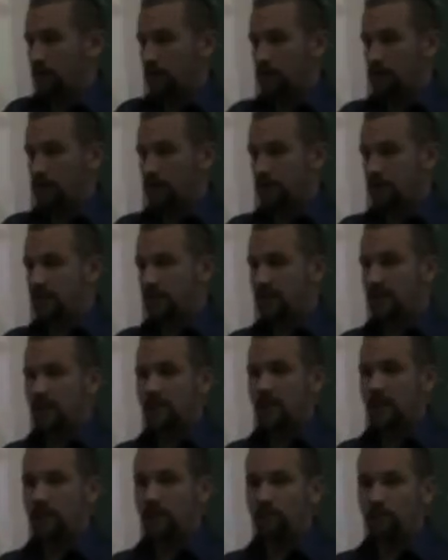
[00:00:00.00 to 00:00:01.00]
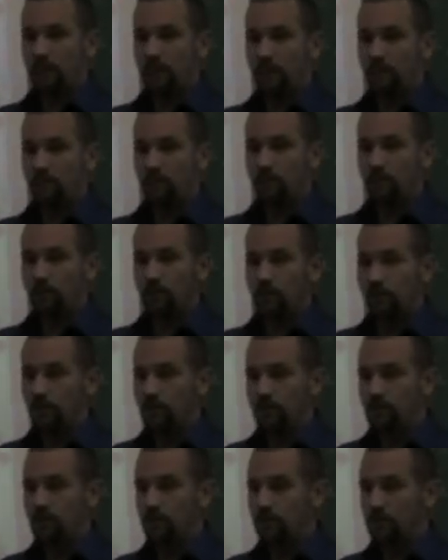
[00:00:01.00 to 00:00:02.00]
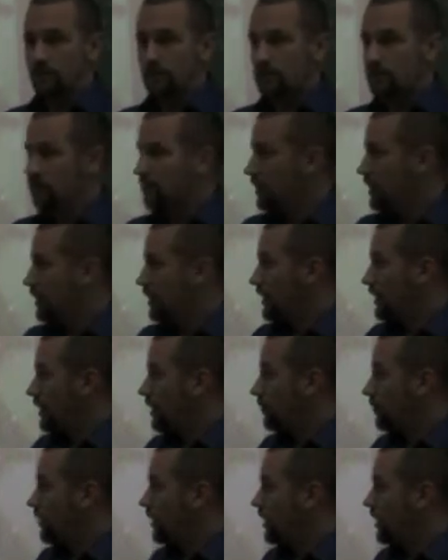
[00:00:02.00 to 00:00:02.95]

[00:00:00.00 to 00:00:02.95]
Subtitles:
the tech-savvy capability of students. What